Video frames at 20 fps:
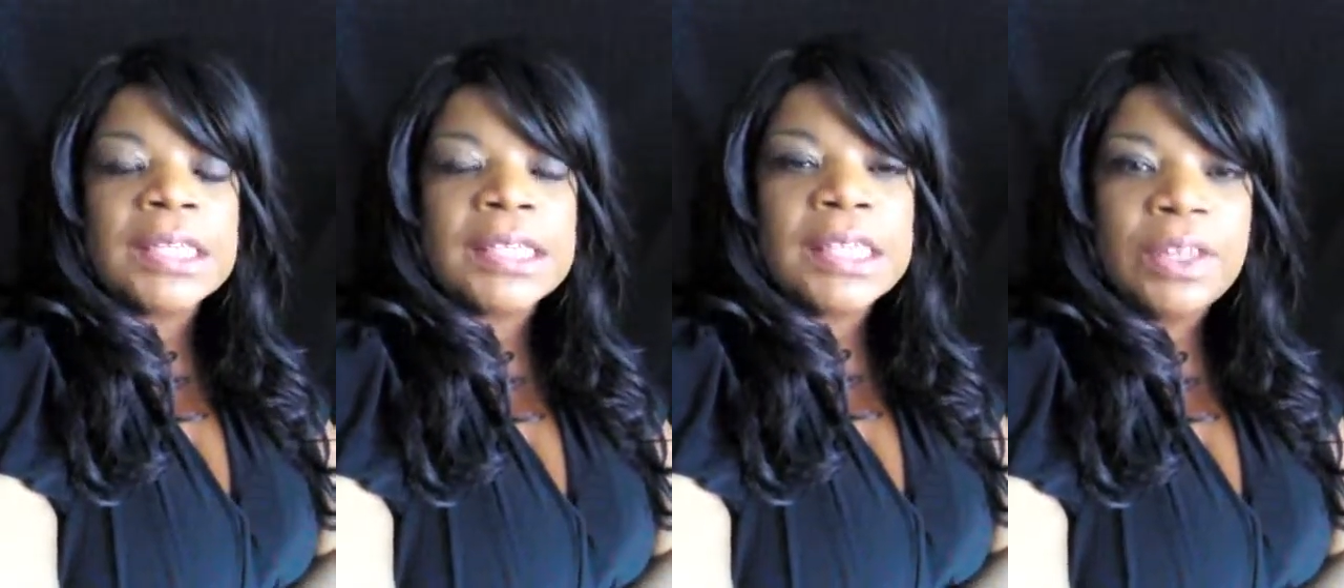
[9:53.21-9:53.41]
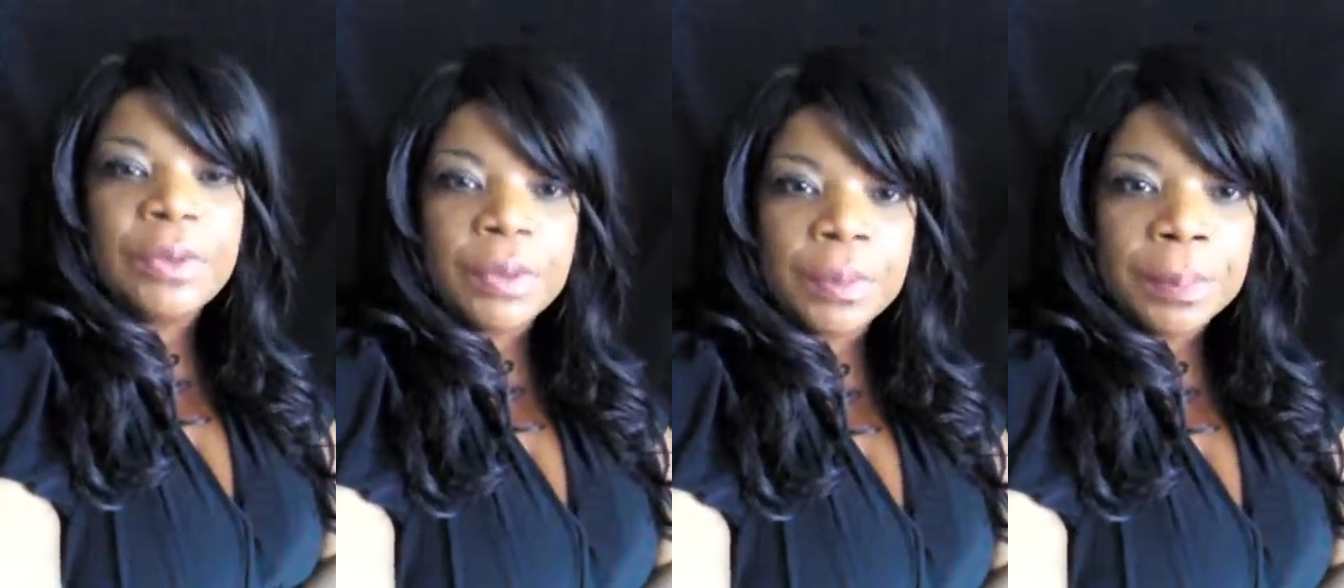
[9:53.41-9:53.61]

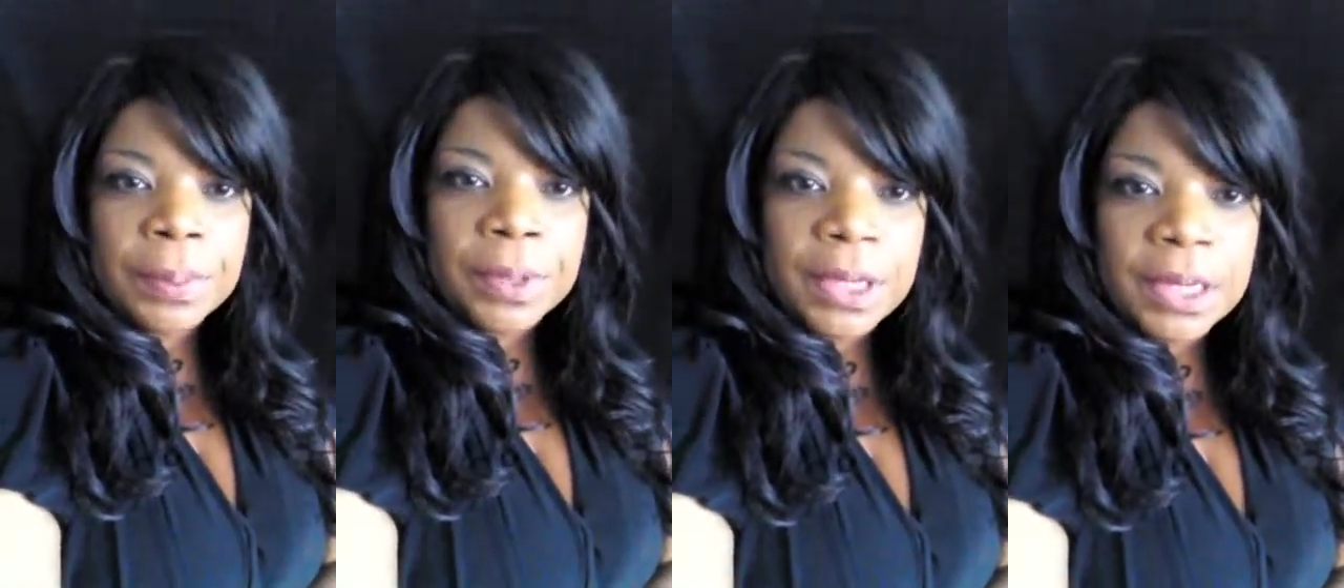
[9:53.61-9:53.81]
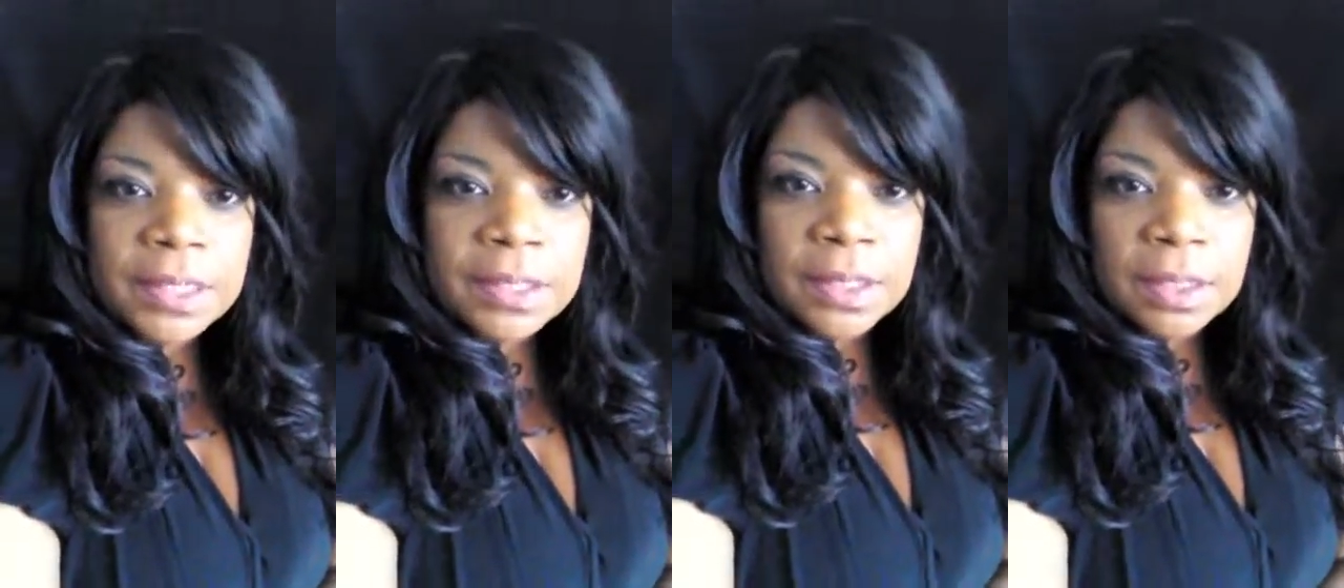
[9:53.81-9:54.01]
secret
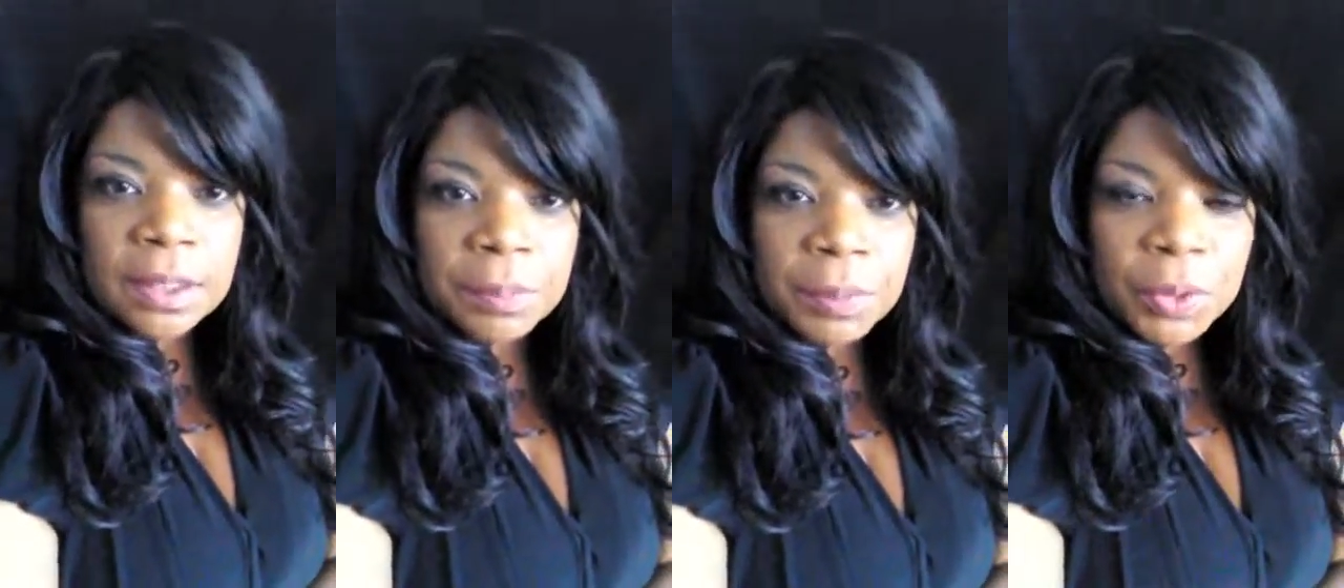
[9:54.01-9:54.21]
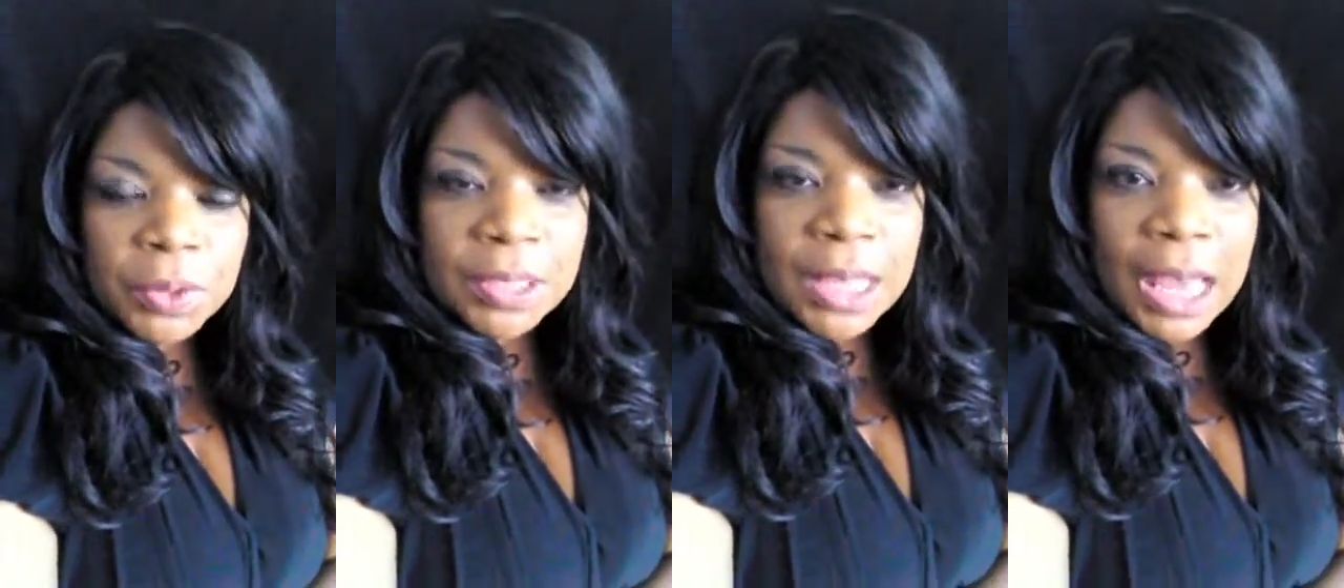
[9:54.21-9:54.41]
place of the
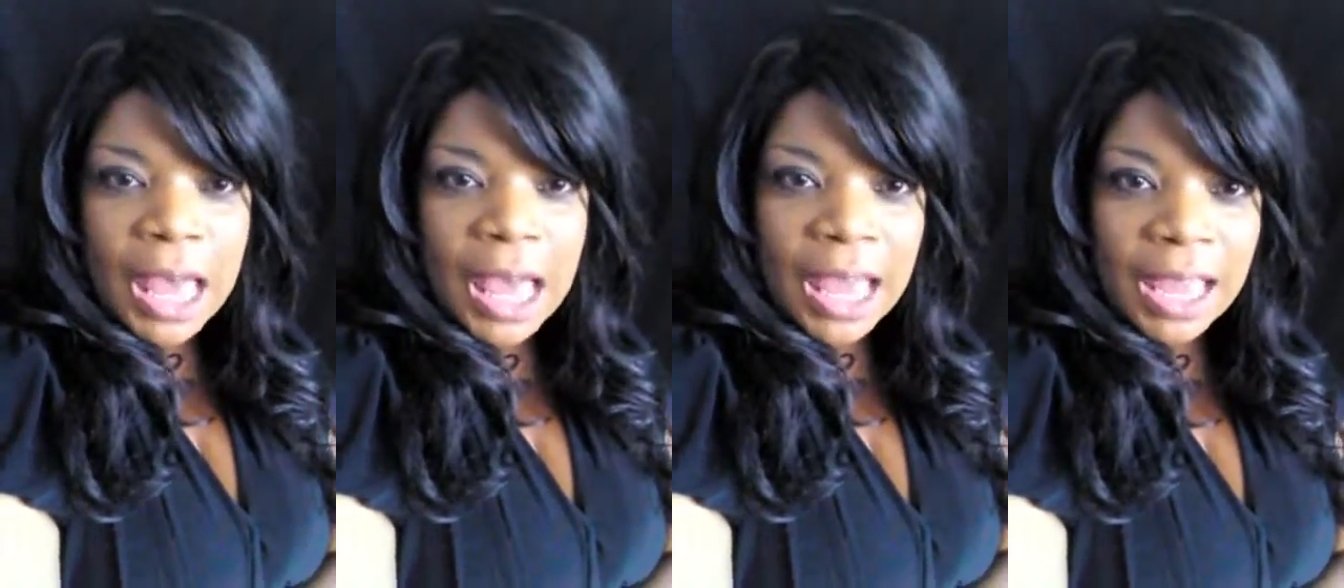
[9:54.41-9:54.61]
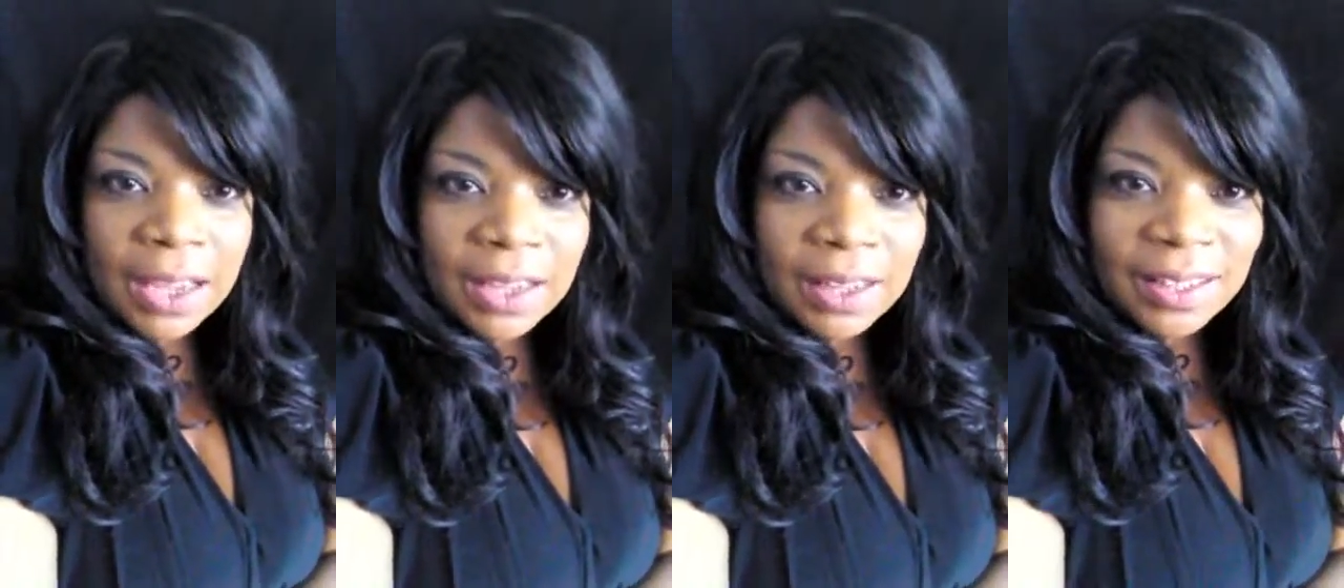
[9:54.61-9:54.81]
Most
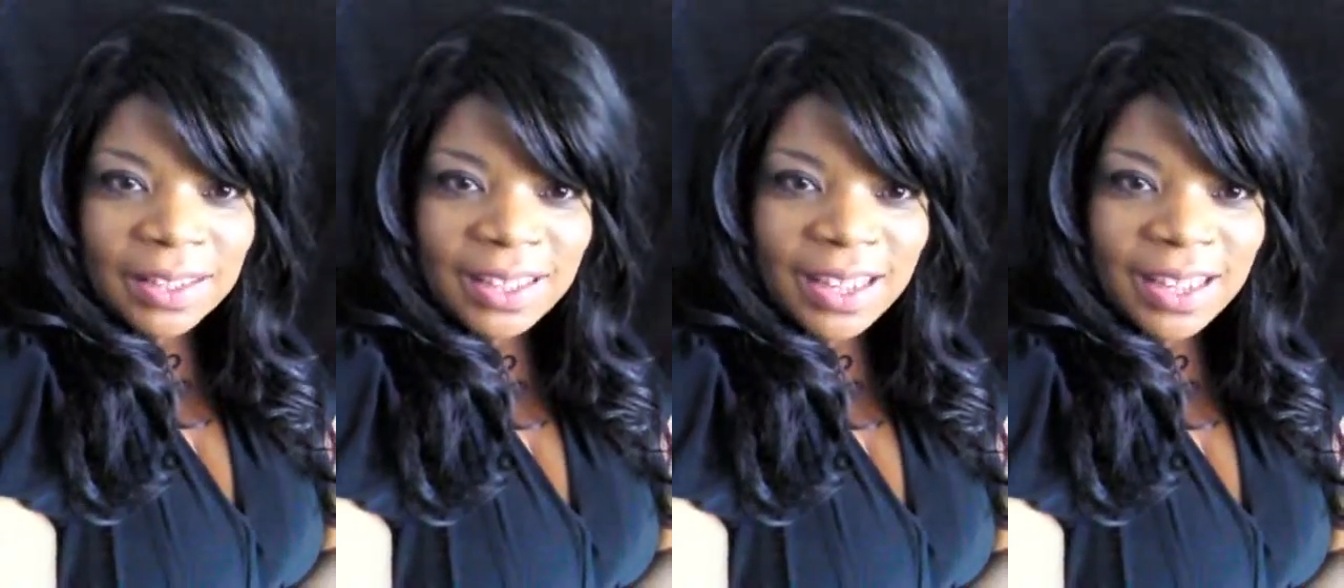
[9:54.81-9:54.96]
High.